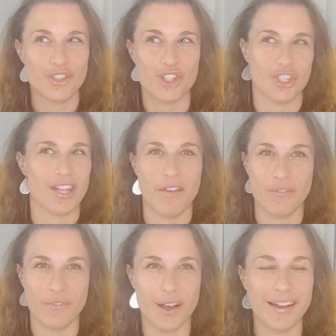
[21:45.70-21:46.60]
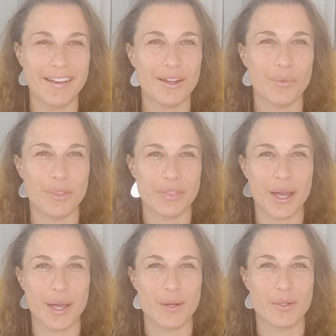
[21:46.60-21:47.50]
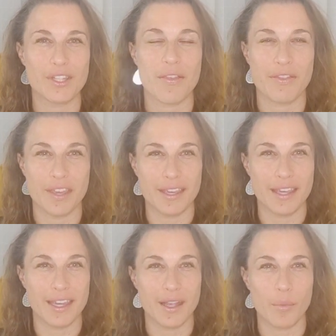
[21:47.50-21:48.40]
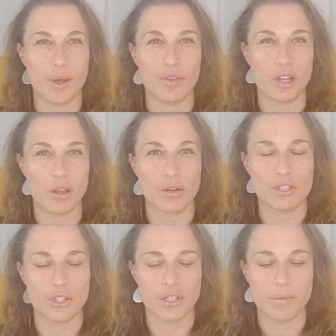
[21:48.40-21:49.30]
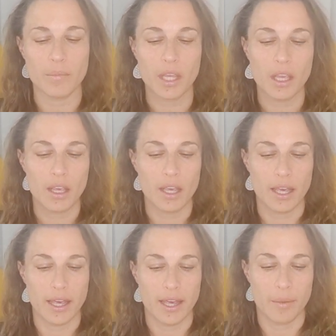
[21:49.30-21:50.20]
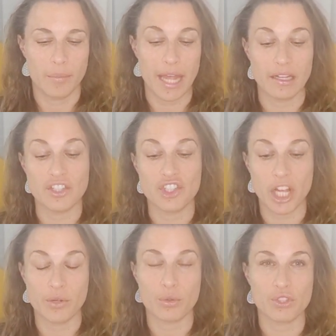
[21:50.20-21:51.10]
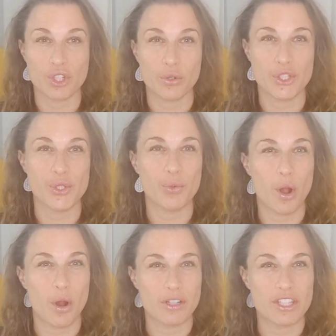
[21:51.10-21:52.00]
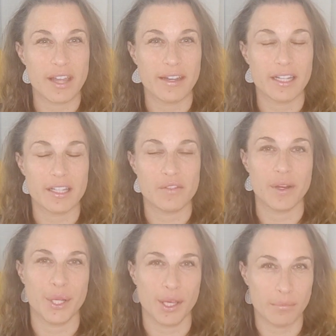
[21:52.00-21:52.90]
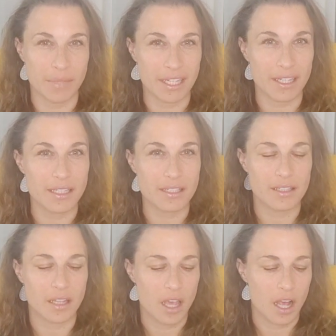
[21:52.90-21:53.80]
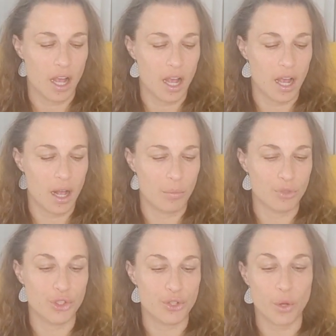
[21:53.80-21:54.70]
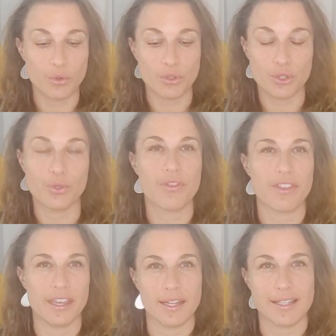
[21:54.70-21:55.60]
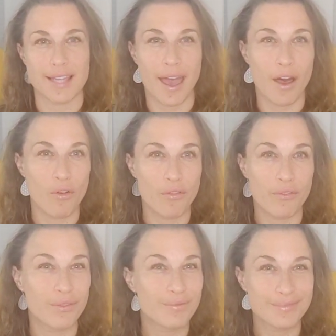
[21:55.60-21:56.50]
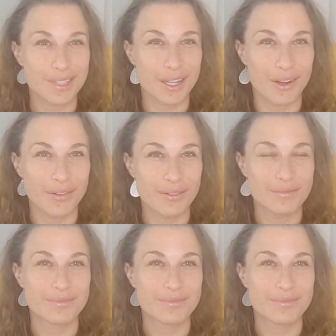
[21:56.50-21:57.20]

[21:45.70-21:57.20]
just have fun without thinking about the long term. Um, and in general, Taurus, you are a sign that's very committed. Um, you don't do things half, you know,